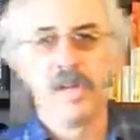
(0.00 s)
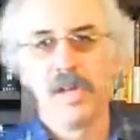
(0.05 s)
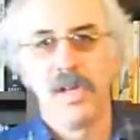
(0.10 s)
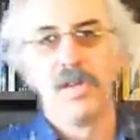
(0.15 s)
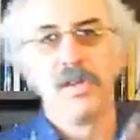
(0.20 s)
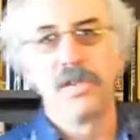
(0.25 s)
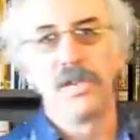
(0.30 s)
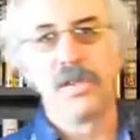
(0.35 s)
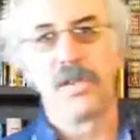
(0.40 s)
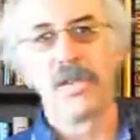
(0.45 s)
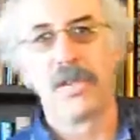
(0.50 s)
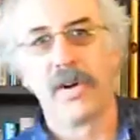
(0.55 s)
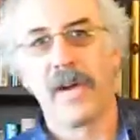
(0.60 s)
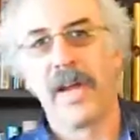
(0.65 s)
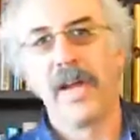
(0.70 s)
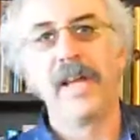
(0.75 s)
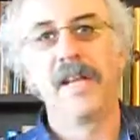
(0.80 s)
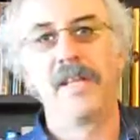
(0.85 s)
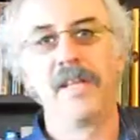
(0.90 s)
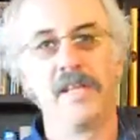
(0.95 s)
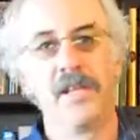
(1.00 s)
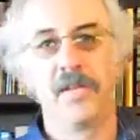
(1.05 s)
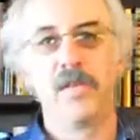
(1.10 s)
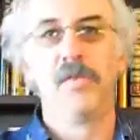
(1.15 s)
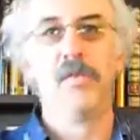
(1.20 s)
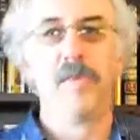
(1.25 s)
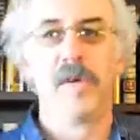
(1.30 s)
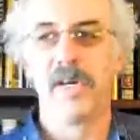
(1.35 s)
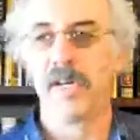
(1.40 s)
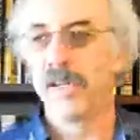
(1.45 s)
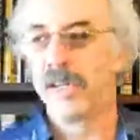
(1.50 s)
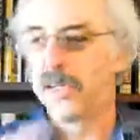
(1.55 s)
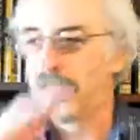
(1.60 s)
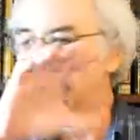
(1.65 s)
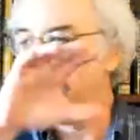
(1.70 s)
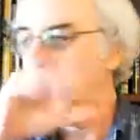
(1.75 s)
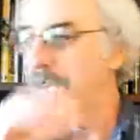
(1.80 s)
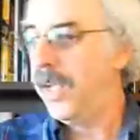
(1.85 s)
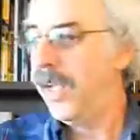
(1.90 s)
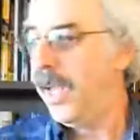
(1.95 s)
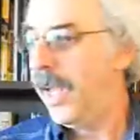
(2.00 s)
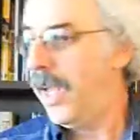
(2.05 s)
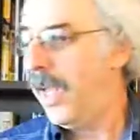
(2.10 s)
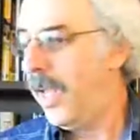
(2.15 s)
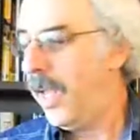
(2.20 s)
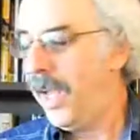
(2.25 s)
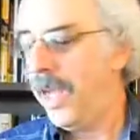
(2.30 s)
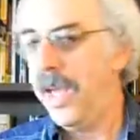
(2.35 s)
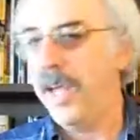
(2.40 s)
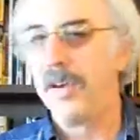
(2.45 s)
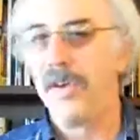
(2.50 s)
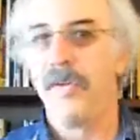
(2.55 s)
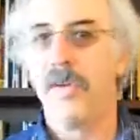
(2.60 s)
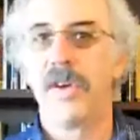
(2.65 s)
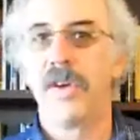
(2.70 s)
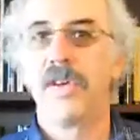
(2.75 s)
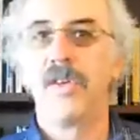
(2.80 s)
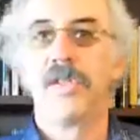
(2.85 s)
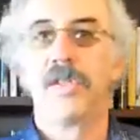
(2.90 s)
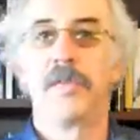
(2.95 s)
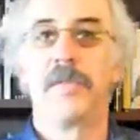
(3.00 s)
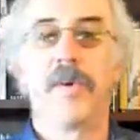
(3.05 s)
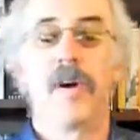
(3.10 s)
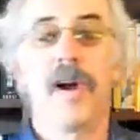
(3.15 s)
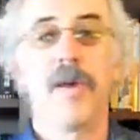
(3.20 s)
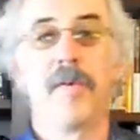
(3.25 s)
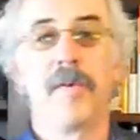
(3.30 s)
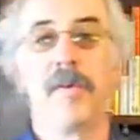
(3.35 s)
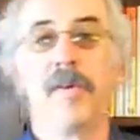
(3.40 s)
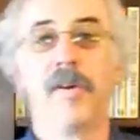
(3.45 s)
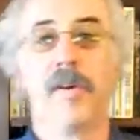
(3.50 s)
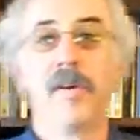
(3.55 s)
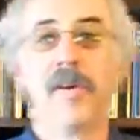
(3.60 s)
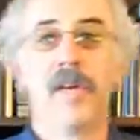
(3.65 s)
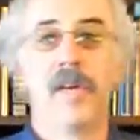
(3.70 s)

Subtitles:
using their hands too much, and you want to use proper